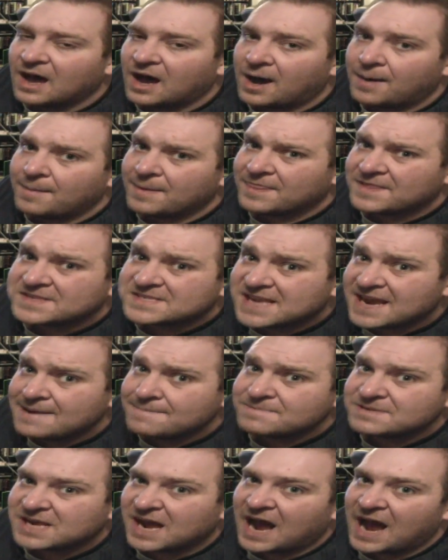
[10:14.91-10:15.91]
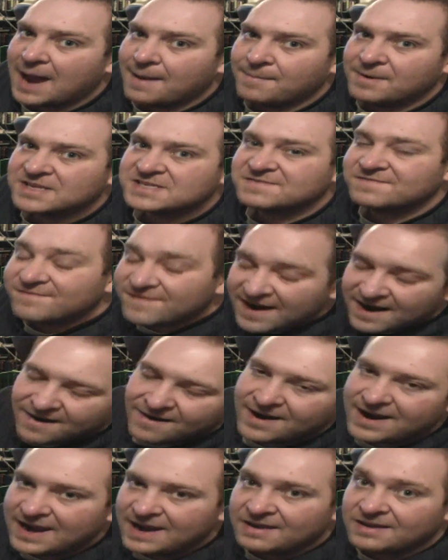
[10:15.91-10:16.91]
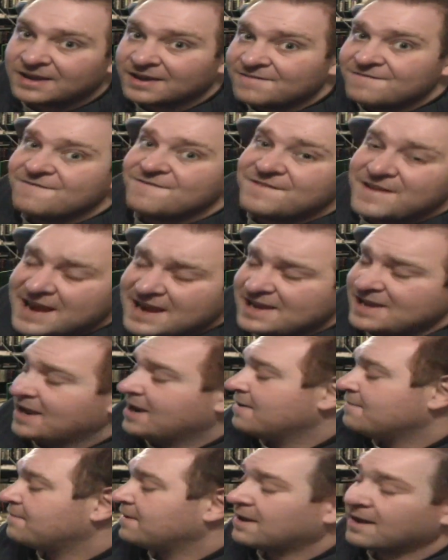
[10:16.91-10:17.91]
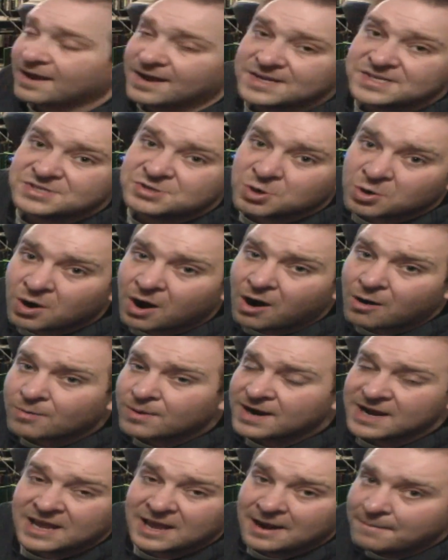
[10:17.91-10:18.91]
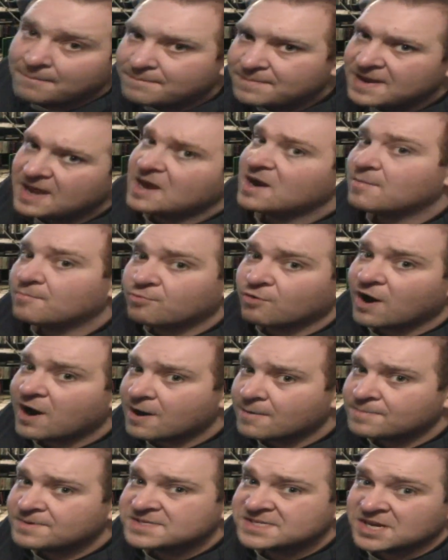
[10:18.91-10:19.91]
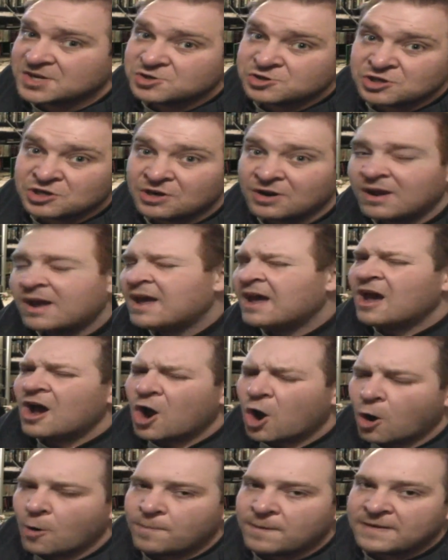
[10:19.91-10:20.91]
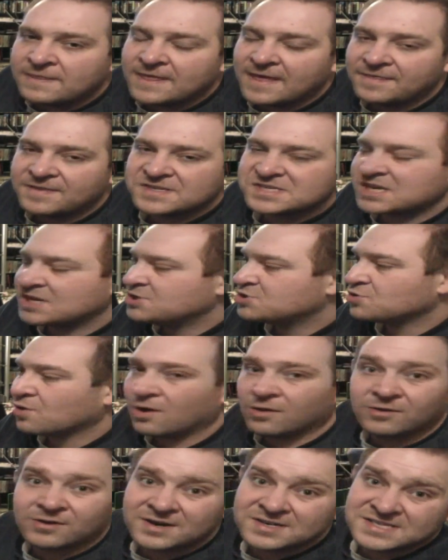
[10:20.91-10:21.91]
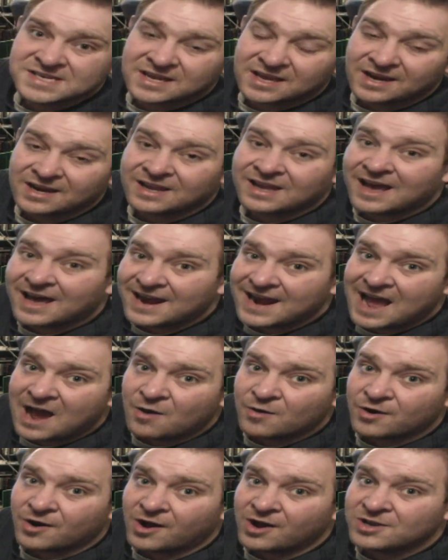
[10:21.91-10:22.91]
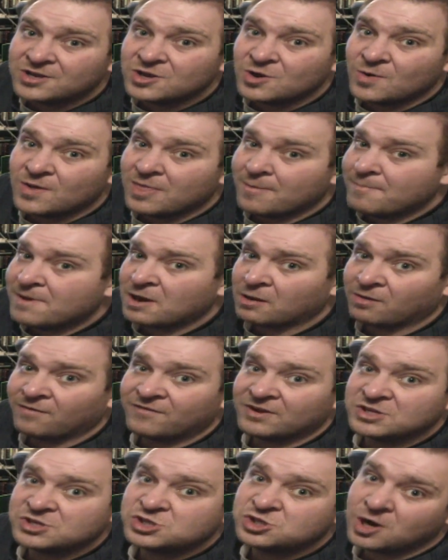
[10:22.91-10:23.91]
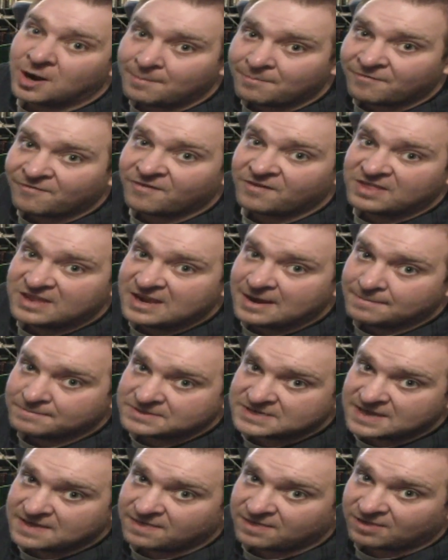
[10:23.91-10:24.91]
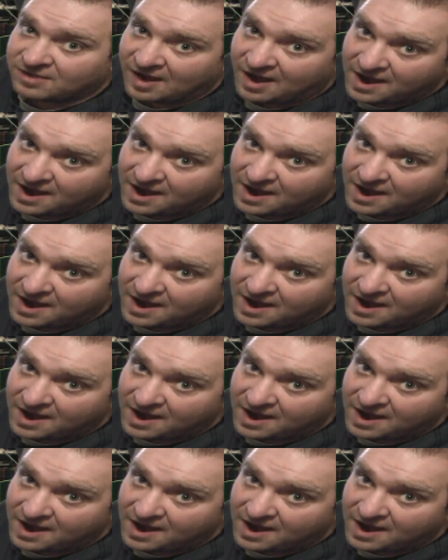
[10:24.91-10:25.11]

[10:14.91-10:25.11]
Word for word: Um, at the same time, it's very convenient because you're already going to be in a prayer position, hoping that this controller isn't going to cut out on you in the middle of a jump for the umpteenth